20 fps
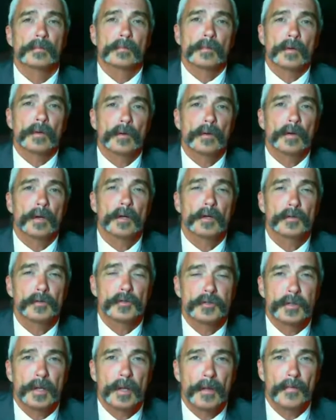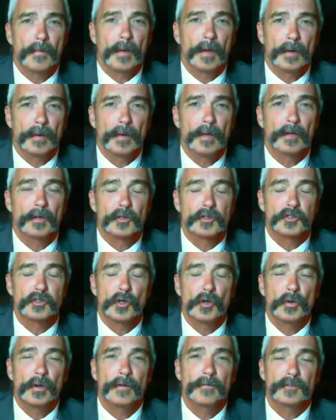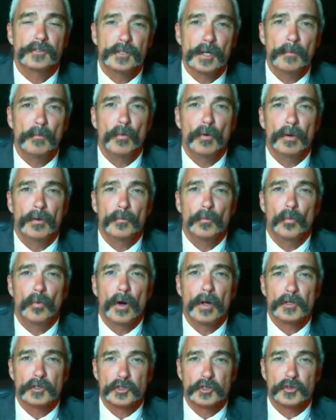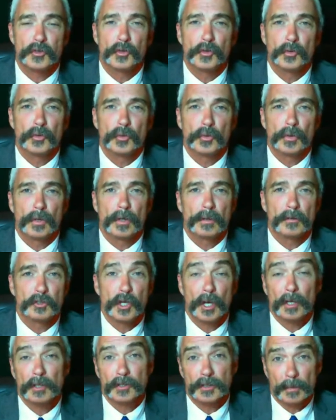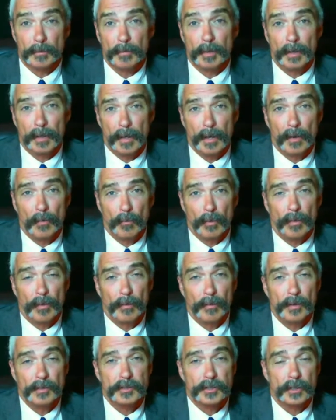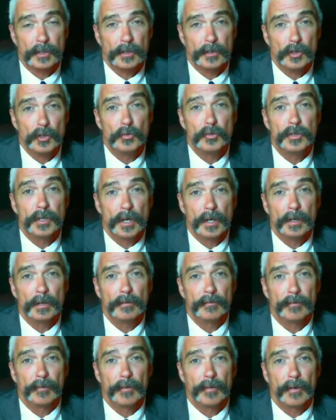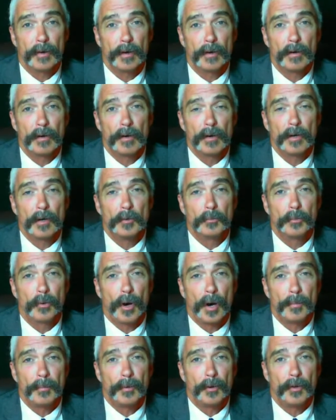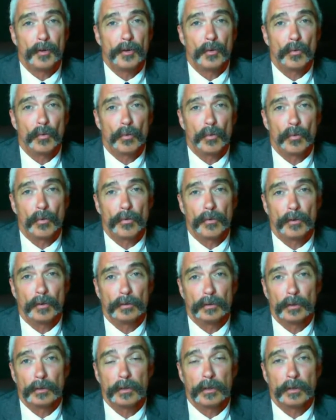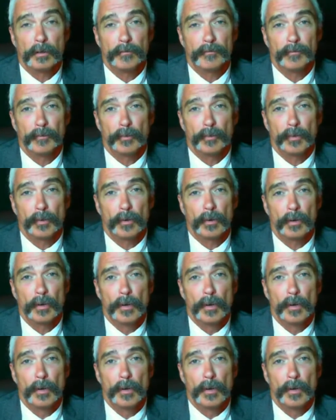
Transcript: Oh, I understand that. Now, so if someone wants to check somebody out, whether it's a new tenant for their property or they're looking for